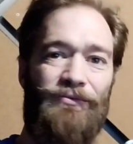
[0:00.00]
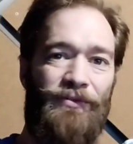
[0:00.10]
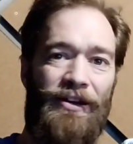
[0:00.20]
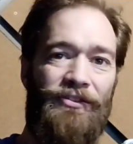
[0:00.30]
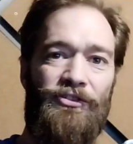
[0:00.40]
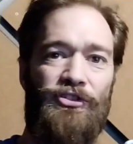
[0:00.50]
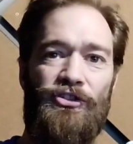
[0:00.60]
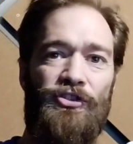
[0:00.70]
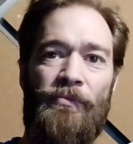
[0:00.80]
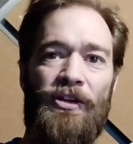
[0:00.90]
right? There's
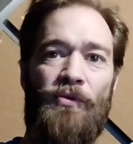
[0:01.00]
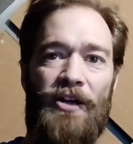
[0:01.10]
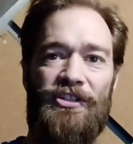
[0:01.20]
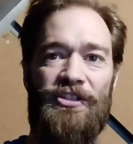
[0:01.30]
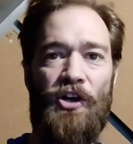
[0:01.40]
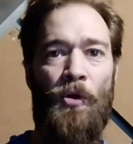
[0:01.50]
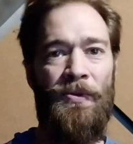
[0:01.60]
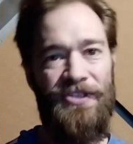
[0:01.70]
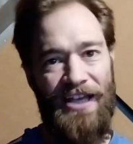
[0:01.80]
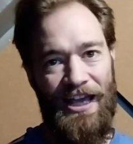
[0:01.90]
just so many questions. It
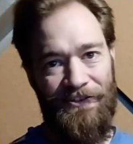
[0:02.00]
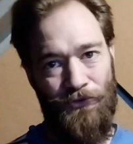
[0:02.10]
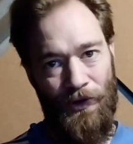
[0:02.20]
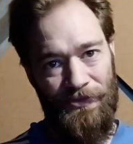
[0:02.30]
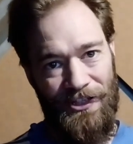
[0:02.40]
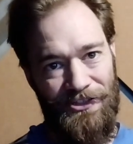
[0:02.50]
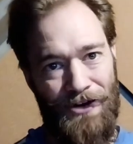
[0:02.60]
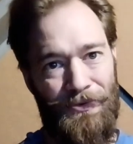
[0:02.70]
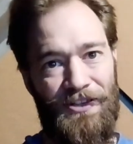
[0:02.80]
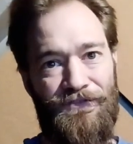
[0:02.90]
opens a can of worms that's
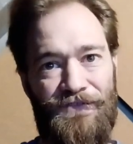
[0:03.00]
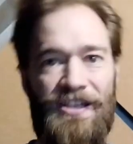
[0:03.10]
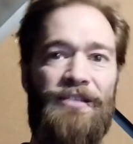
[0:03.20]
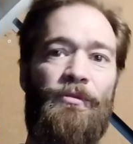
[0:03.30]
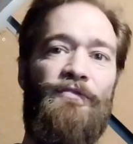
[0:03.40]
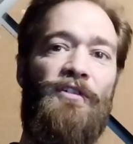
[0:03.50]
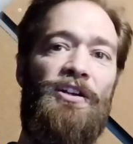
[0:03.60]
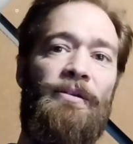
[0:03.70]
not really feasible for a